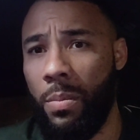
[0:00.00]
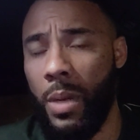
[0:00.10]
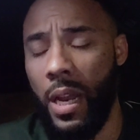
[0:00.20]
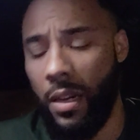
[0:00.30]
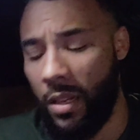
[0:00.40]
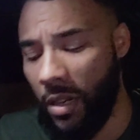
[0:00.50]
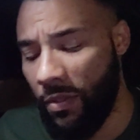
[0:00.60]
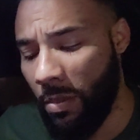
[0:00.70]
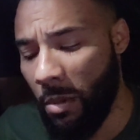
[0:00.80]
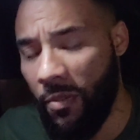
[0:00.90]
But I look at it
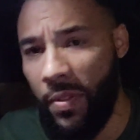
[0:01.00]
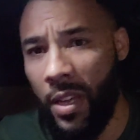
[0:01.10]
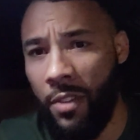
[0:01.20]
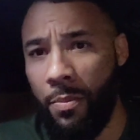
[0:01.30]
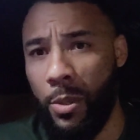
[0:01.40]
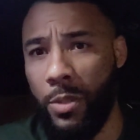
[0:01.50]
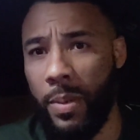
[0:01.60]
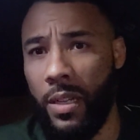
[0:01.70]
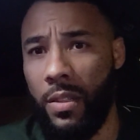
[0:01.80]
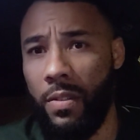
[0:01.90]
from a faith
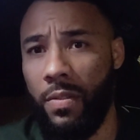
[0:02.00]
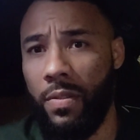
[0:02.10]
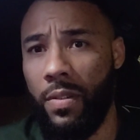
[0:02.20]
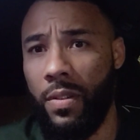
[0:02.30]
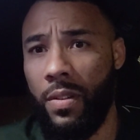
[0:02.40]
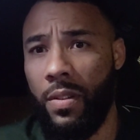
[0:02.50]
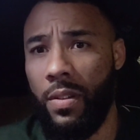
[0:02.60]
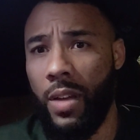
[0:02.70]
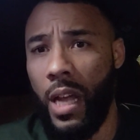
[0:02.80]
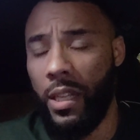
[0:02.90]
perspective.
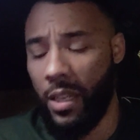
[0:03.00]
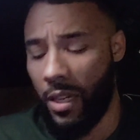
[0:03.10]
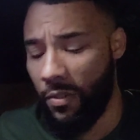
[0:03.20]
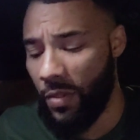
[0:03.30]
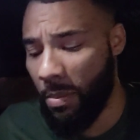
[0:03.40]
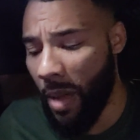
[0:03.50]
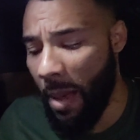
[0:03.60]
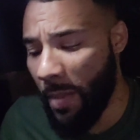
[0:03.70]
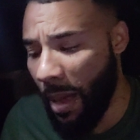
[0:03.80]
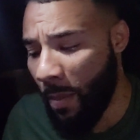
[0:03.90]
I look at it from,
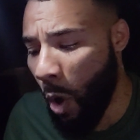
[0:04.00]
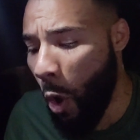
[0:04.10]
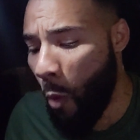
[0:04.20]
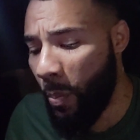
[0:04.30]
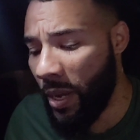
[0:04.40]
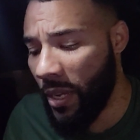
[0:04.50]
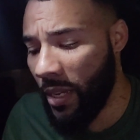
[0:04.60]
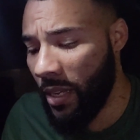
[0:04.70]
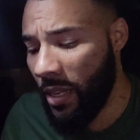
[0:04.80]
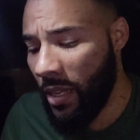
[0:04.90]
I'm hoping,
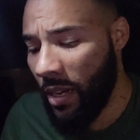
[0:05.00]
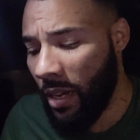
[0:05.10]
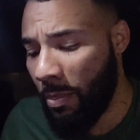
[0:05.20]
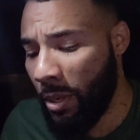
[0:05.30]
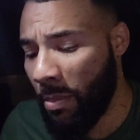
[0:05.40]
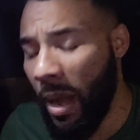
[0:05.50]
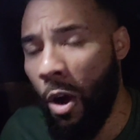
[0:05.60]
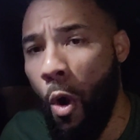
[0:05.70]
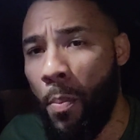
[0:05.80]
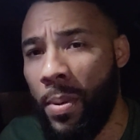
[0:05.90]
putting my
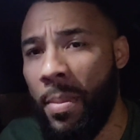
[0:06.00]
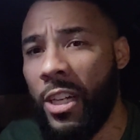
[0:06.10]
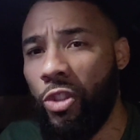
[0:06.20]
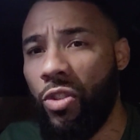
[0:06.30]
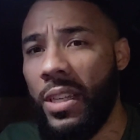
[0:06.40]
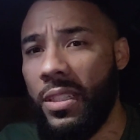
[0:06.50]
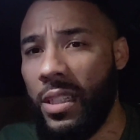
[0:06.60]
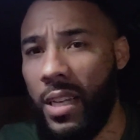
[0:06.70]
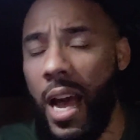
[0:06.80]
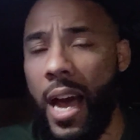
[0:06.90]
hope and my trust
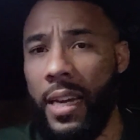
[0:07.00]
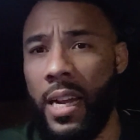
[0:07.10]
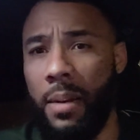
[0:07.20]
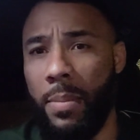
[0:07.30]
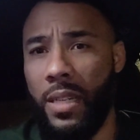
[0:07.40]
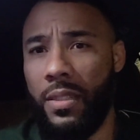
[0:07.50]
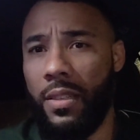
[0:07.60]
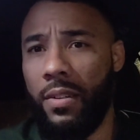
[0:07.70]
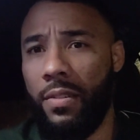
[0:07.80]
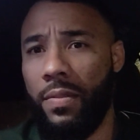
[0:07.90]
in God, not in
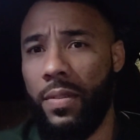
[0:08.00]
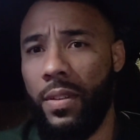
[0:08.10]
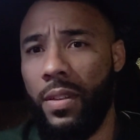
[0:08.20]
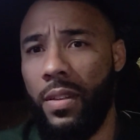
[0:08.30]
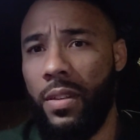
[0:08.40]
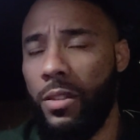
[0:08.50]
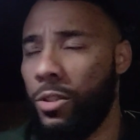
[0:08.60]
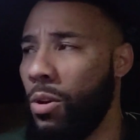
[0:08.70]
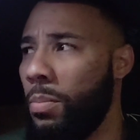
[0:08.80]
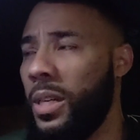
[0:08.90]
myself.
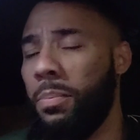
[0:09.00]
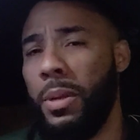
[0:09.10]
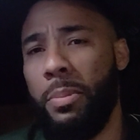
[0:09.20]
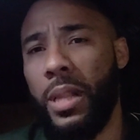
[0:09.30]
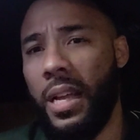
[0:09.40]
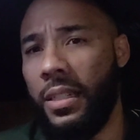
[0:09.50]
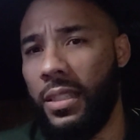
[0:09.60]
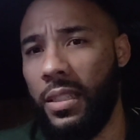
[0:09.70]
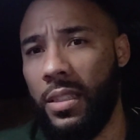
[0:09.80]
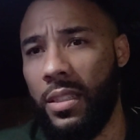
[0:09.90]
So many people I
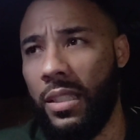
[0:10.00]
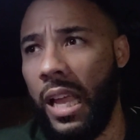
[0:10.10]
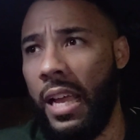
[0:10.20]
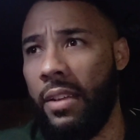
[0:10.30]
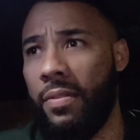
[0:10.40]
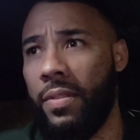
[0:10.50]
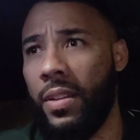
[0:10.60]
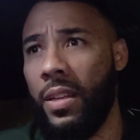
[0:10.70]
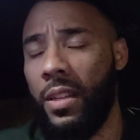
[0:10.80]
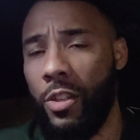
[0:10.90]
see in this life,
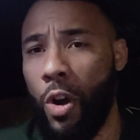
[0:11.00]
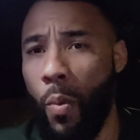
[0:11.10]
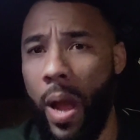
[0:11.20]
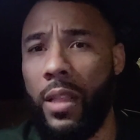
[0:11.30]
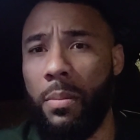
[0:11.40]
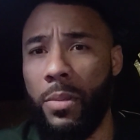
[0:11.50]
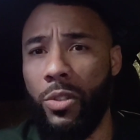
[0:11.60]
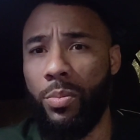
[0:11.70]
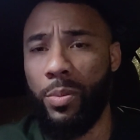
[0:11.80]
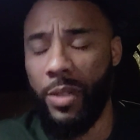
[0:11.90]
you know why they're
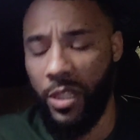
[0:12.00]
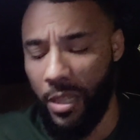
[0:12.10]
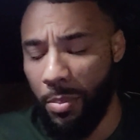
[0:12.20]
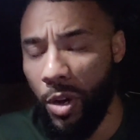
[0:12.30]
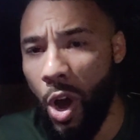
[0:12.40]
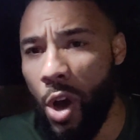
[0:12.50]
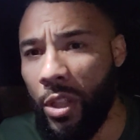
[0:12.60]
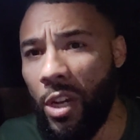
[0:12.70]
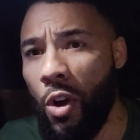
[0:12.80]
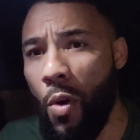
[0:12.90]
miserable? Because they put all
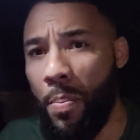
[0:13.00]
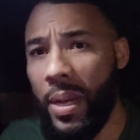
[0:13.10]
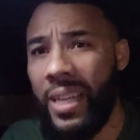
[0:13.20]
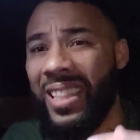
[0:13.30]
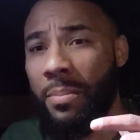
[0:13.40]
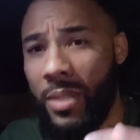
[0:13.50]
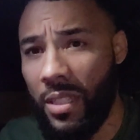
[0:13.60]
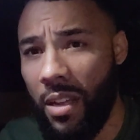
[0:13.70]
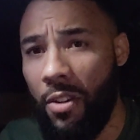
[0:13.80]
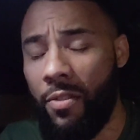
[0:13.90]
their hope in
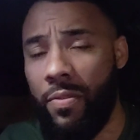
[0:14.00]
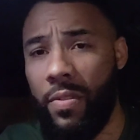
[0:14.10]
themselves,